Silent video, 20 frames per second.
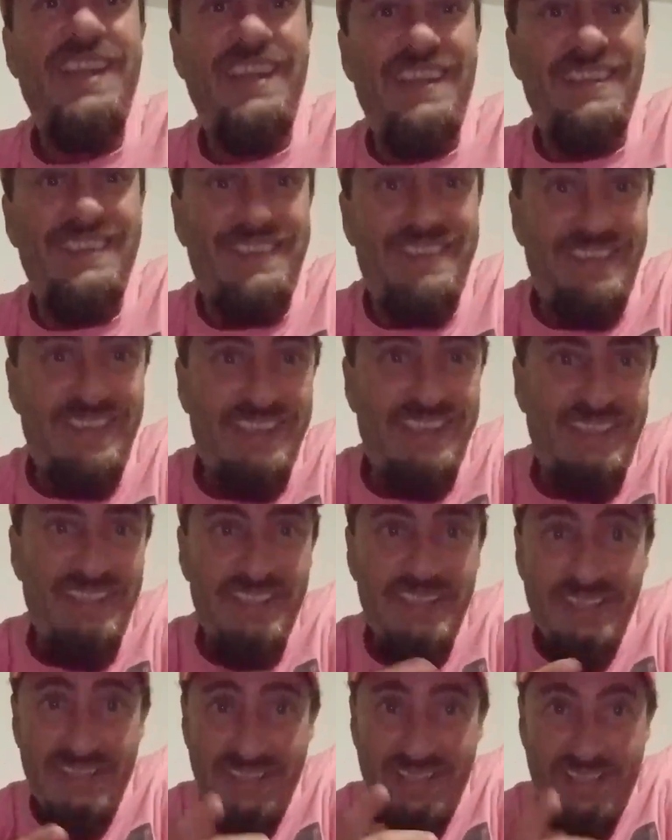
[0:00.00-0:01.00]
See?
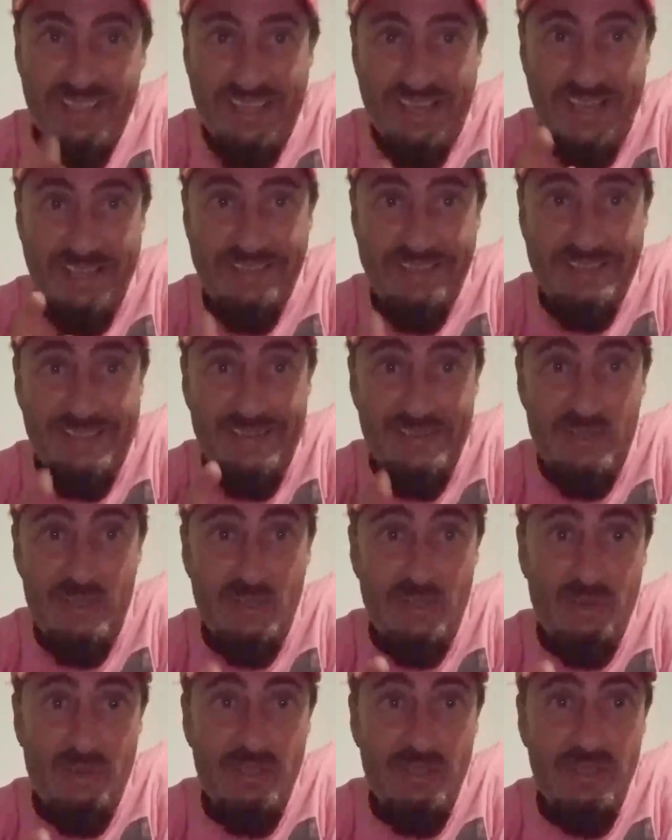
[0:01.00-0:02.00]
I told
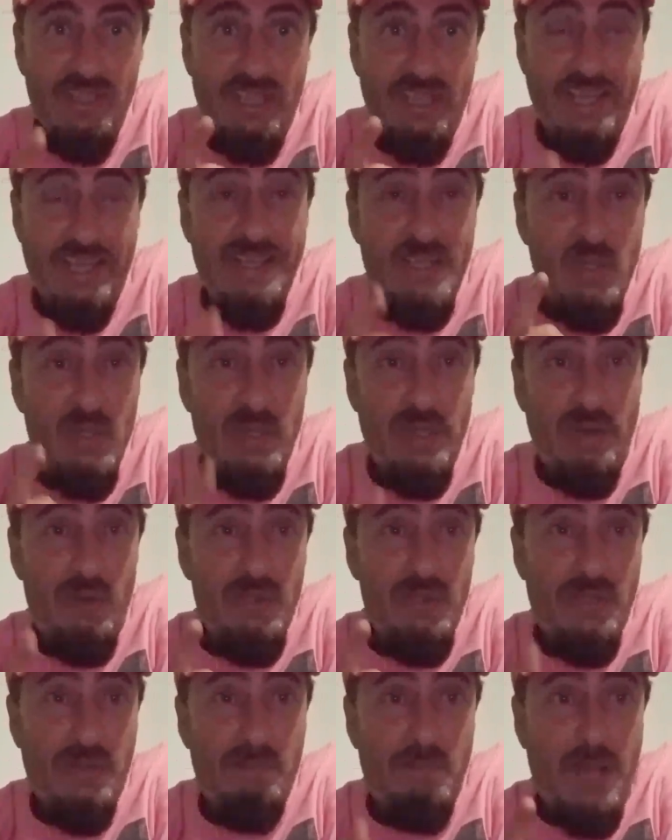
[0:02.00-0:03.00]
you. I knew there
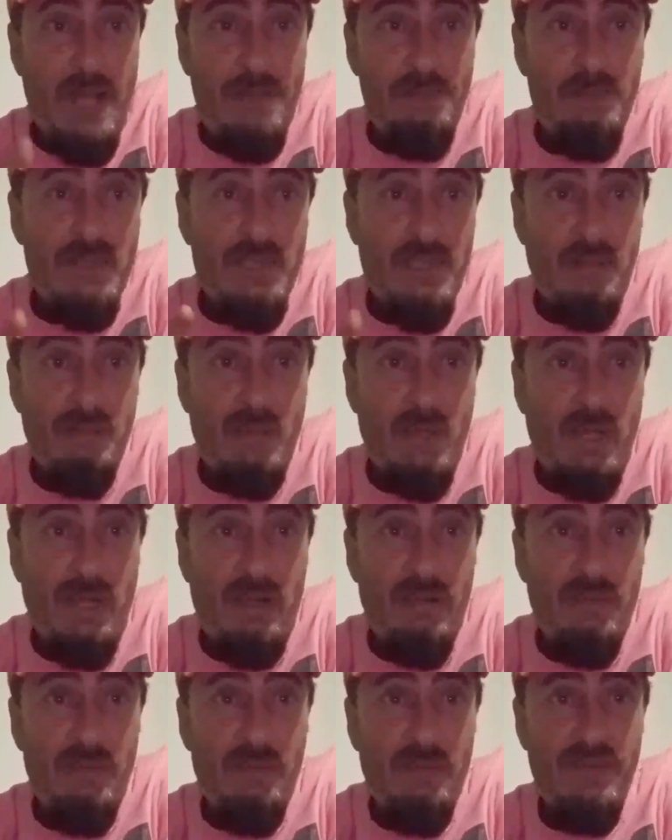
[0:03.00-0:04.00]
was a Bob
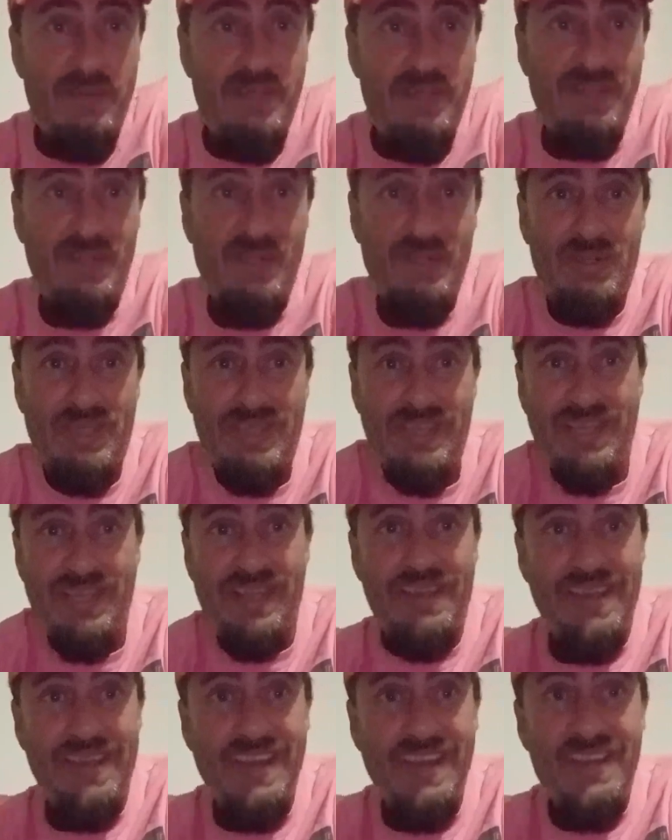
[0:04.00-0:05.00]
somewhere. Okay?
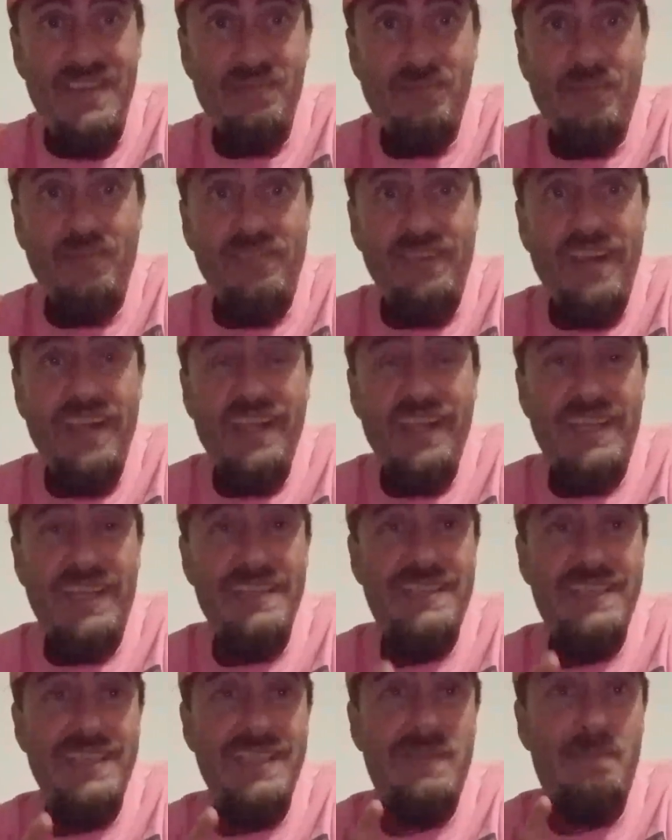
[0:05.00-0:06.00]

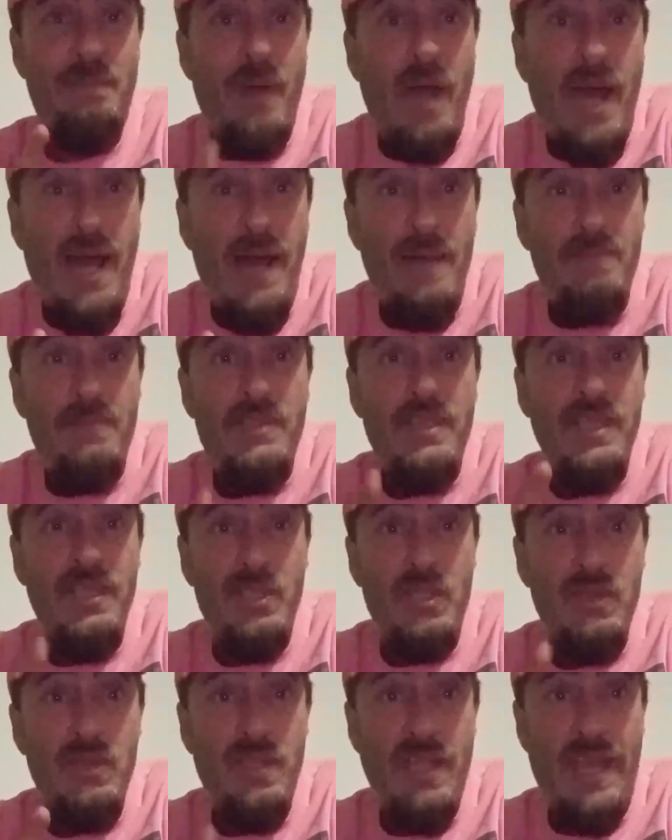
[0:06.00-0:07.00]
Because it's Bobs that
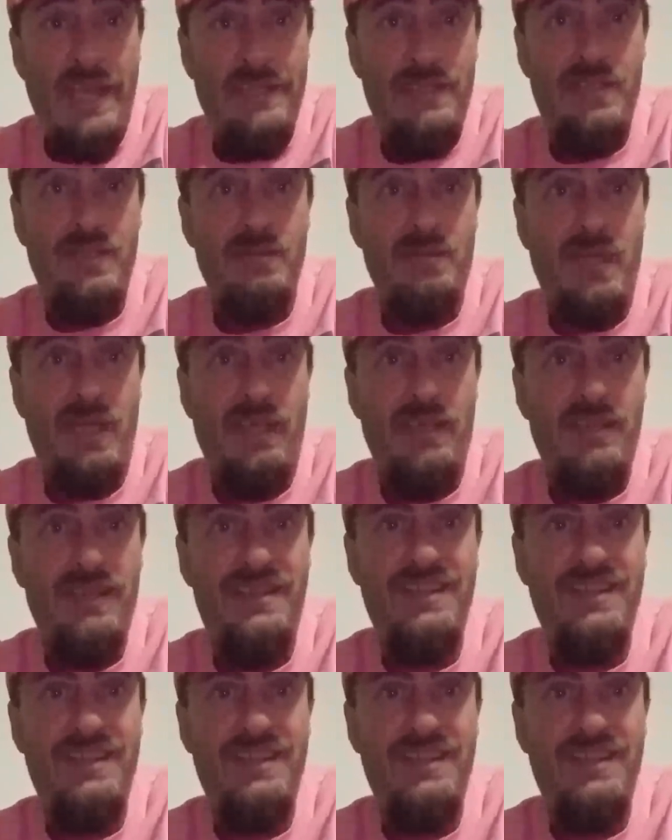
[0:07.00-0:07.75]
do that to me.